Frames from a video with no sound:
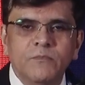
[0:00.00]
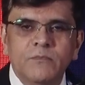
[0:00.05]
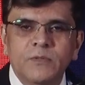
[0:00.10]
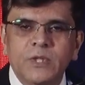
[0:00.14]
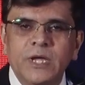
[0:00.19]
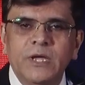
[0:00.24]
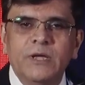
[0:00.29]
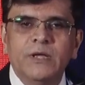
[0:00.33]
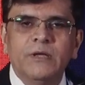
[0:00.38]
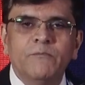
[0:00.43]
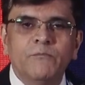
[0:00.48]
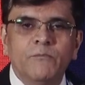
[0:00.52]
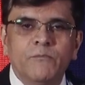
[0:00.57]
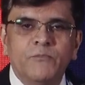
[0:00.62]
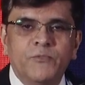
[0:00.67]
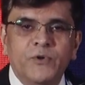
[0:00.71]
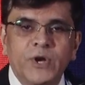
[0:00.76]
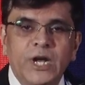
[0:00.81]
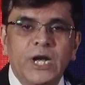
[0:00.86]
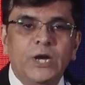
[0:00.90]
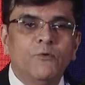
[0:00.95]
the
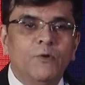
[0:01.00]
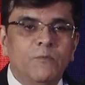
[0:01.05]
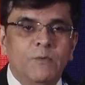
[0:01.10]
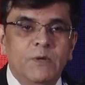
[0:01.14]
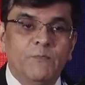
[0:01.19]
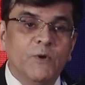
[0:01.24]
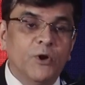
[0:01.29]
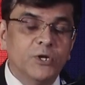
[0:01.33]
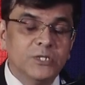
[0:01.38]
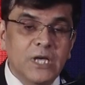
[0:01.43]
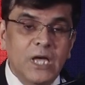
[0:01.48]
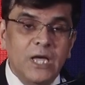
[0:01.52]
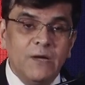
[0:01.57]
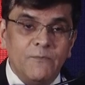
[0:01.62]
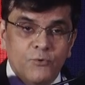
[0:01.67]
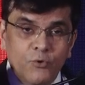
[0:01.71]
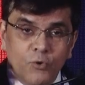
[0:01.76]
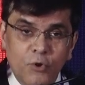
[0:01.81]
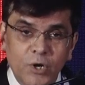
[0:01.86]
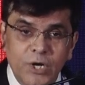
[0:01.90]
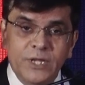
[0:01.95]
trade will be, because I
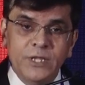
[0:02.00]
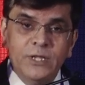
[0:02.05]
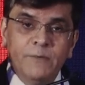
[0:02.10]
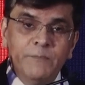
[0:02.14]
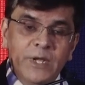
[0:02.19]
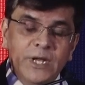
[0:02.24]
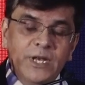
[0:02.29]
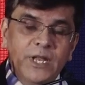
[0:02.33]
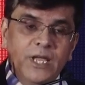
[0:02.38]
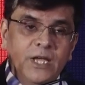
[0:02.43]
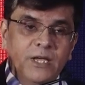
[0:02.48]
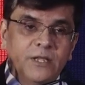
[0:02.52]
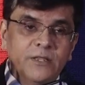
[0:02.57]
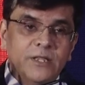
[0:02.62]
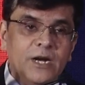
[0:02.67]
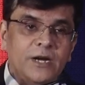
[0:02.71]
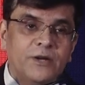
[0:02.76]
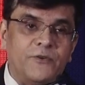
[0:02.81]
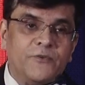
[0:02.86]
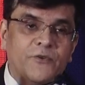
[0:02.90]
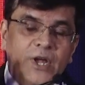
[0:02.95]
have told in the beginning
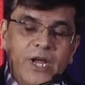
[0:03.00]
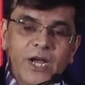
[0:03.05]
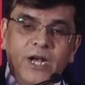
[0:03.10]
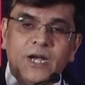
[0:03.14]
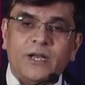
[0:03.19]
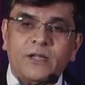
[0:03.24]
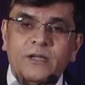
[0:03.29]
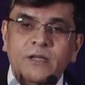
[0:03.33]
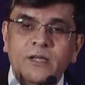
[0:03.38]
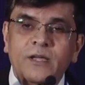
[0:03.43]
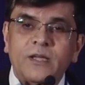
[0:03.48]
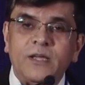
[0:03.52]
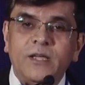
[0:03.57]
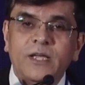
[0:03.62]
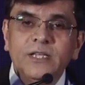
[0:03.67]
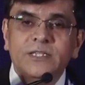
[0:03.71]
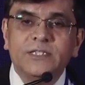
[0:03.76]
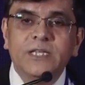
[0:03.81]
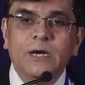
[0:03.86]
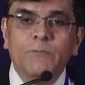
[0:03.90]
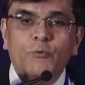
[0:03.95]
that trade
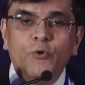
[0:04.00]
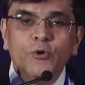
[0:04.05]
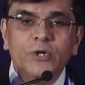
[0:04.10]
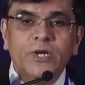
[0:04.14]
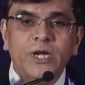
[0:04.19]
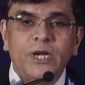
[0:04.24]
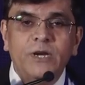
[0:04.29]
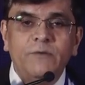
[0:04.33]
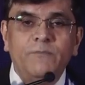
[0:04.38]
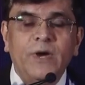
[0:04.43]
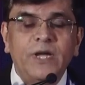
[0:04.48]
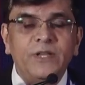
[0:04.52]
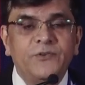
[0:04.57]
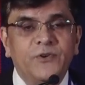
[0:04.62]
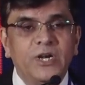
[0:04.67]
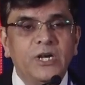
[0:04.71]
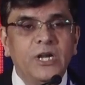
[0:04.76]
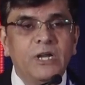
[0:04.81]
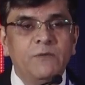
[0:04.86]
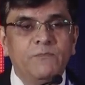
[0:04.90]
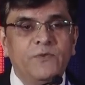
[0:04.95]
is supported by
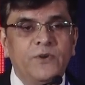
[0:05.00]
trade